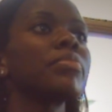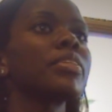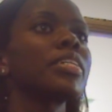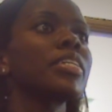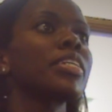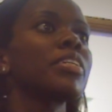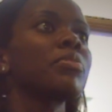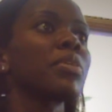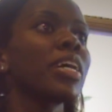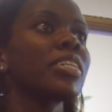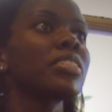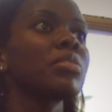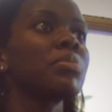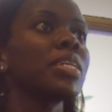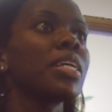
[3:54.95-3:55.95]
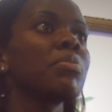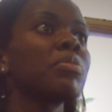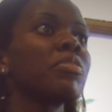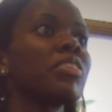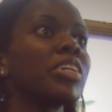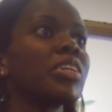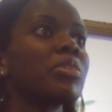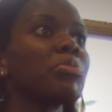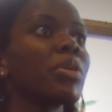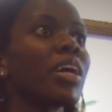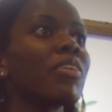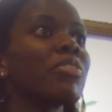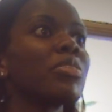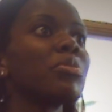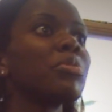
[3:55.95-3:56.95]
It actually became a very
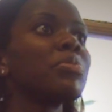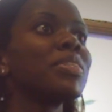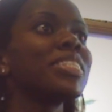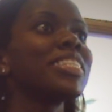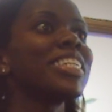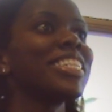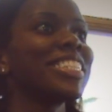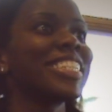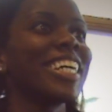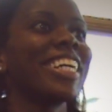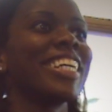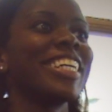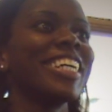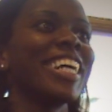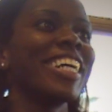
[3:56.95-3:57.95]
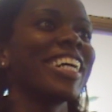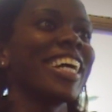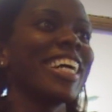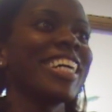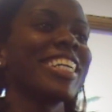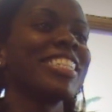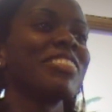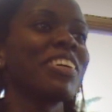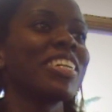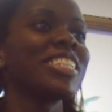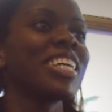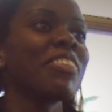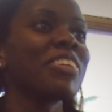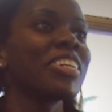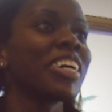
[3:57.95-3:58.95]
profitable business at a young age. By the
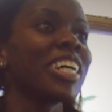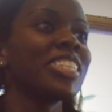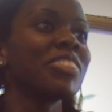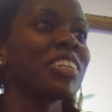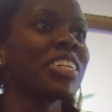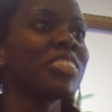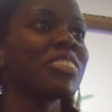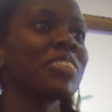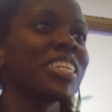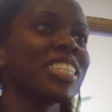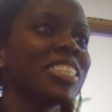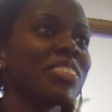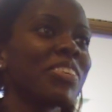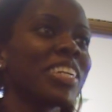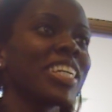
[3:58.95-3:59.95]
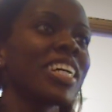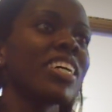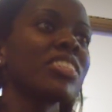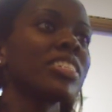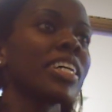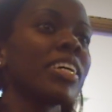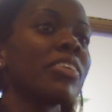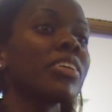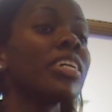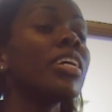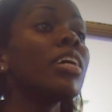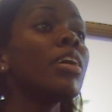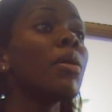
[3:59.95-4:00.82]
time I graduated, I was making $20 an hour.